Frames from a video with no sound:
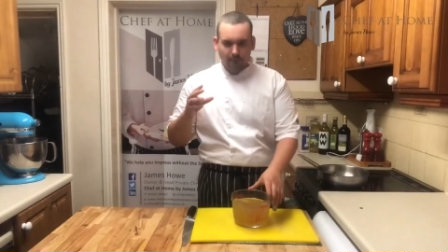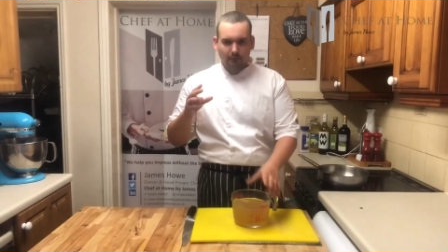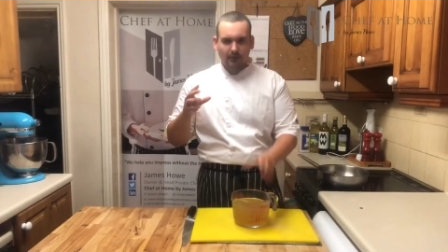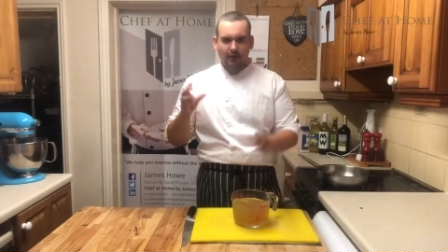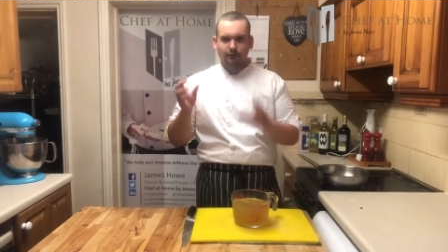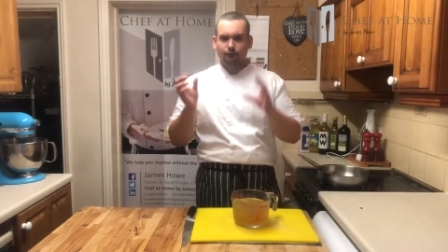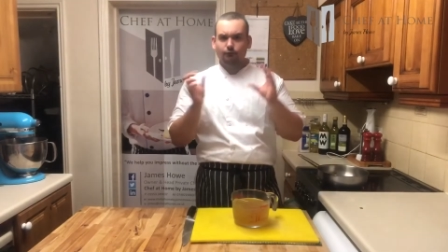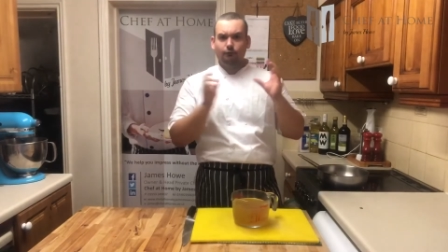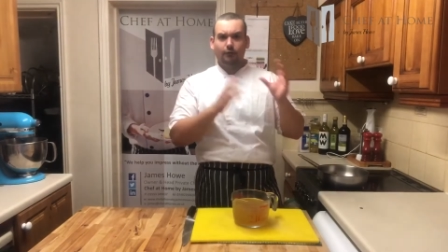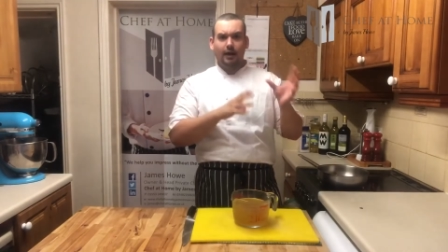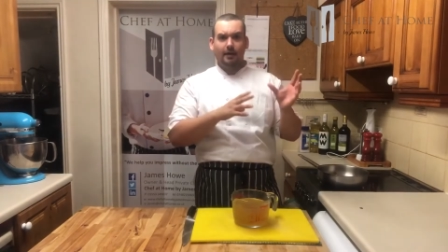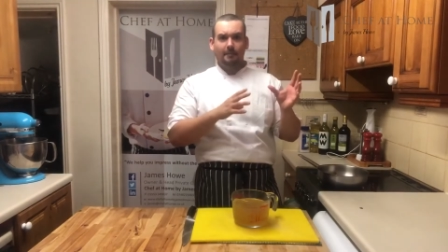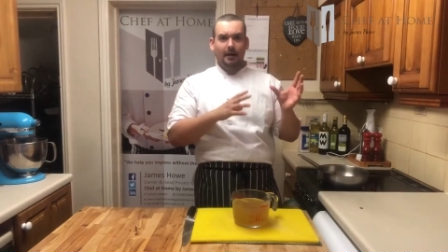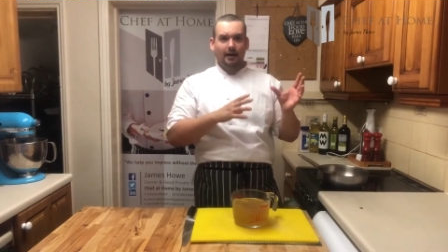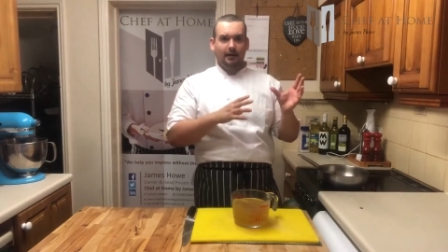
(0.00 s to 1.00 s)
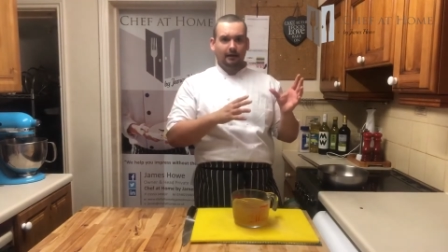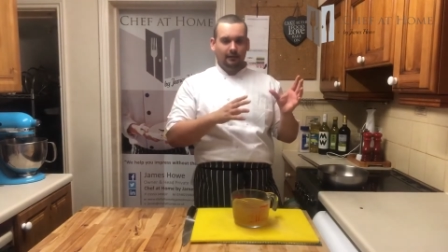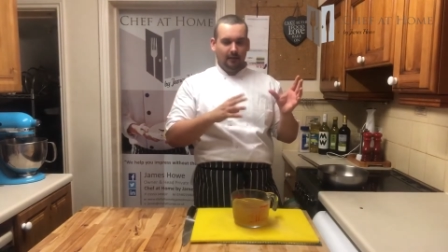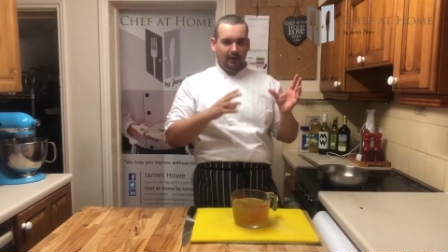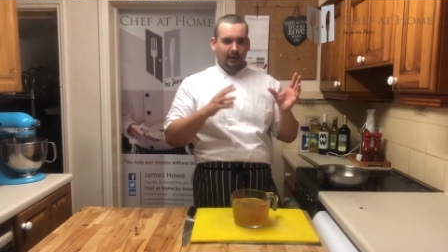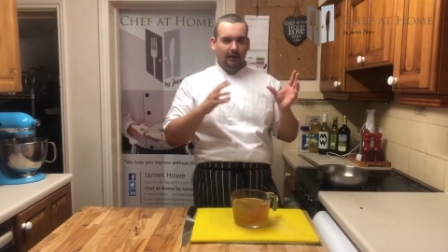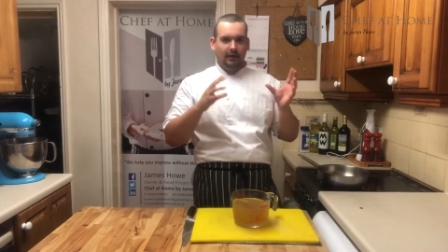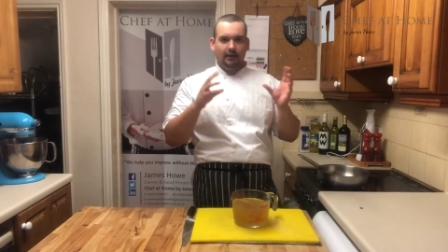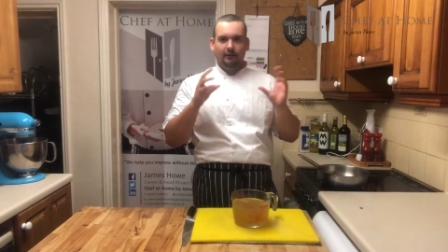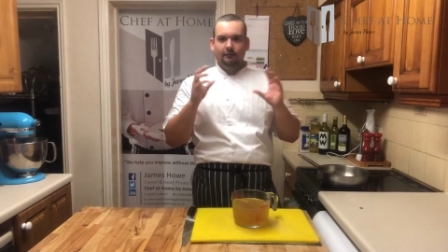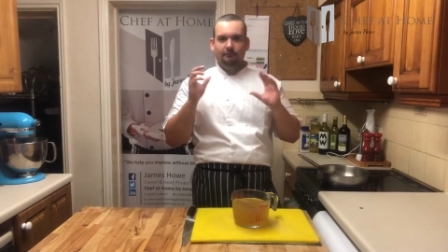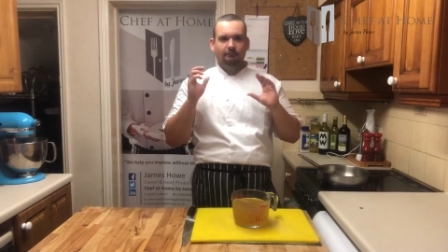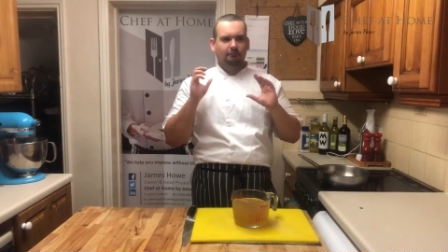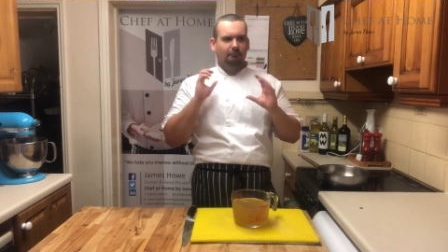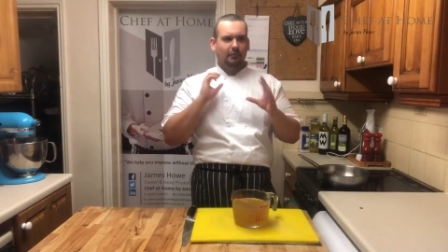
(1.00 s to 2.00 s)
It's right back at the
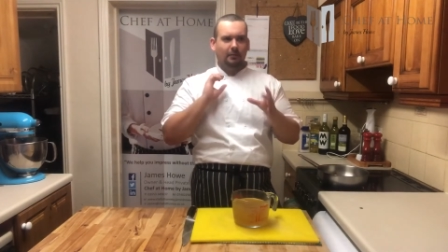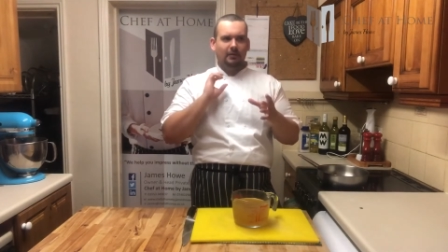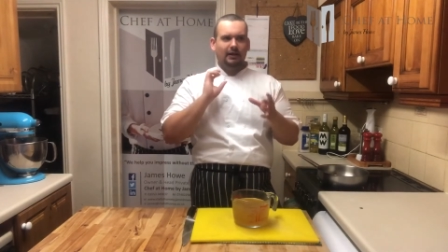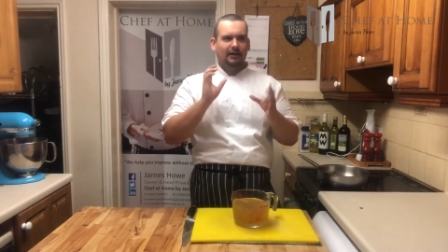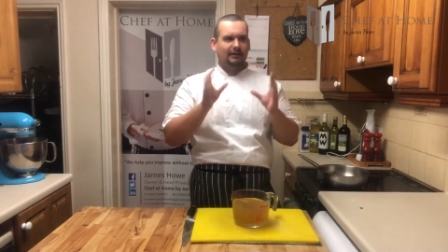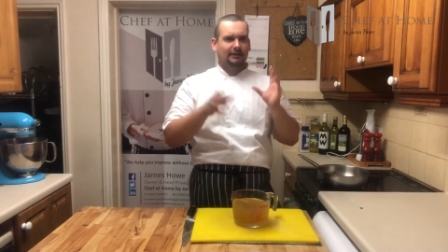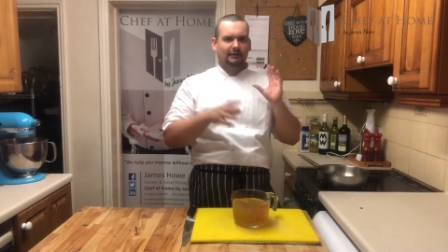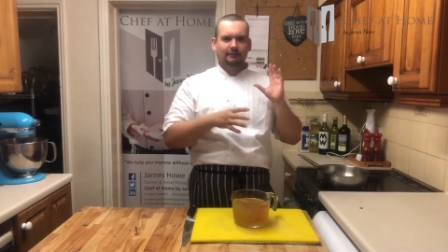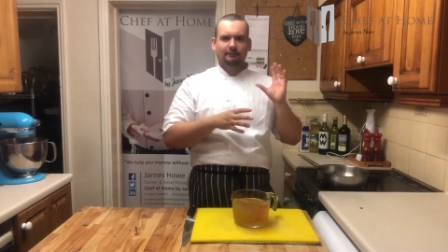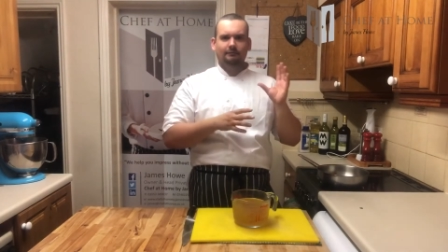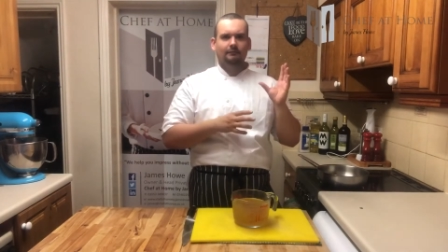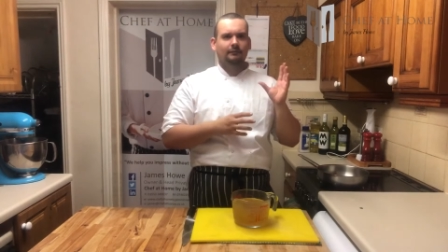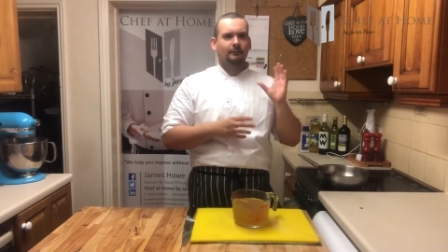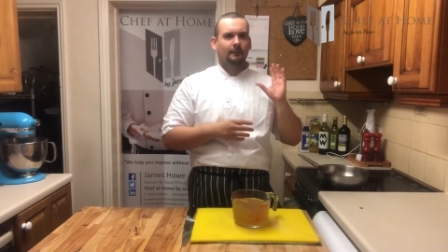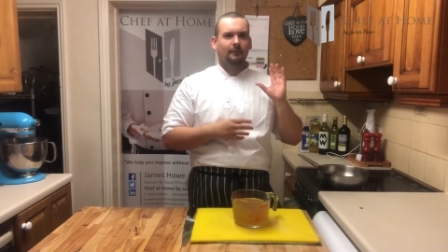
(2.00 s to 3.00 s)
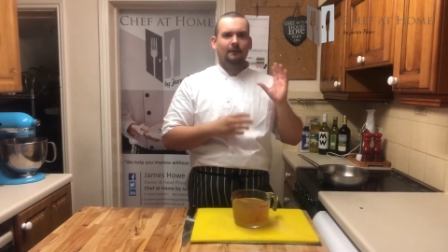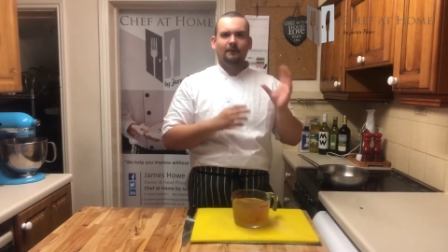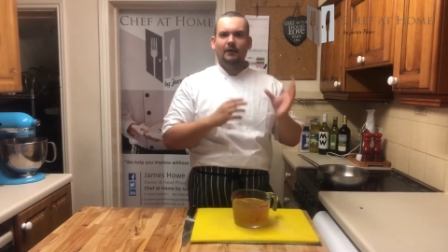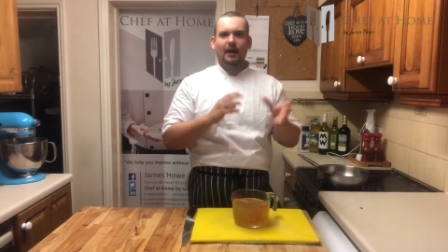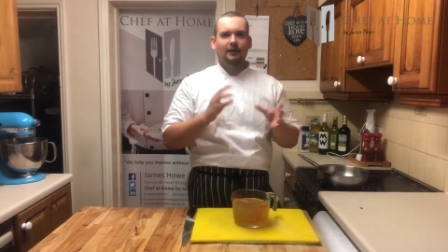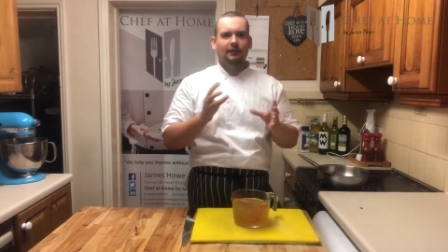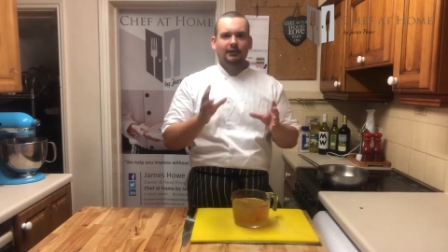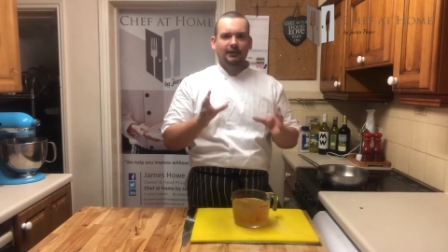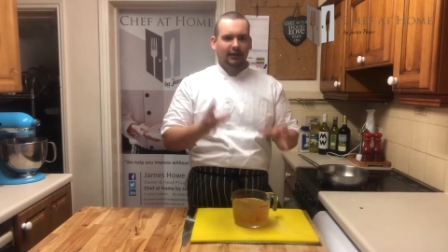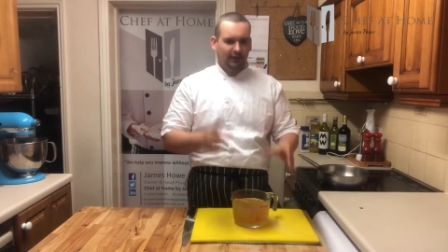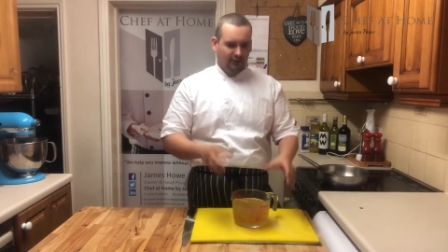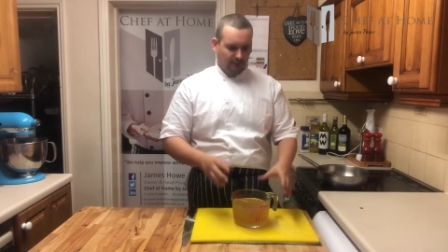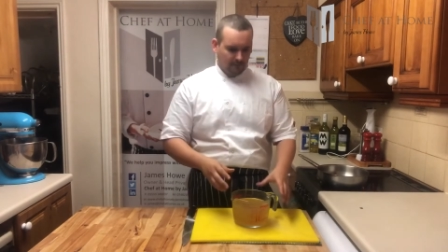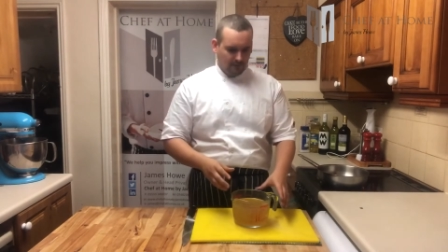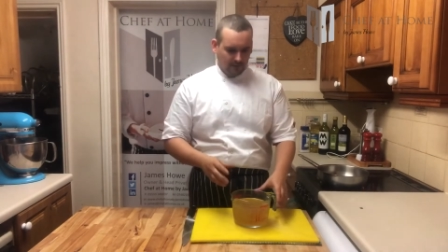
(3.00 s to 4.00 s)
beginning, maybe less than 5 or
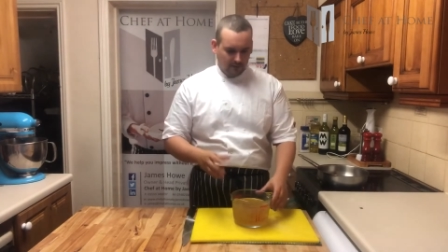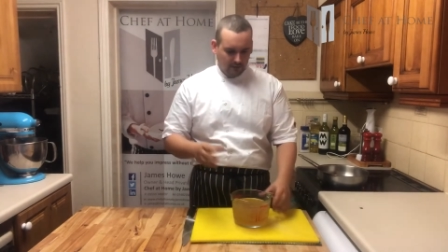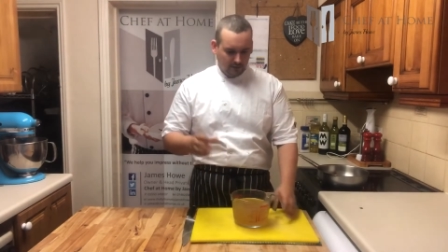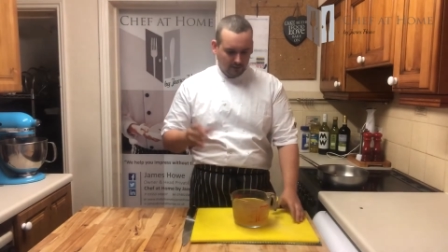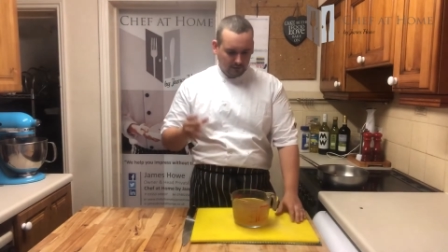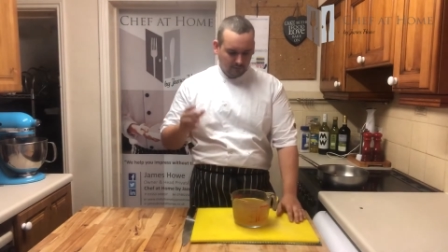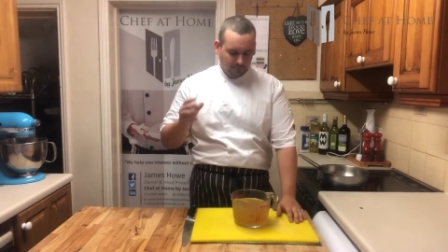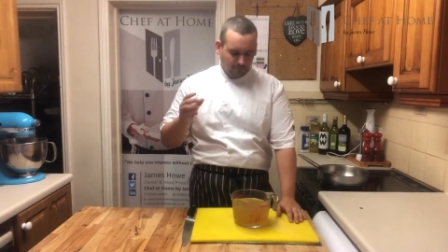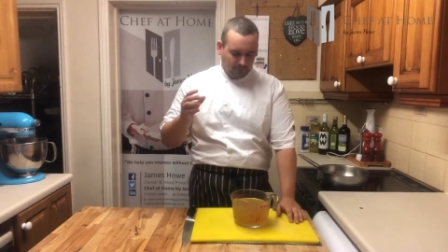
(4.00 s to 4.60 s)
6, something like that.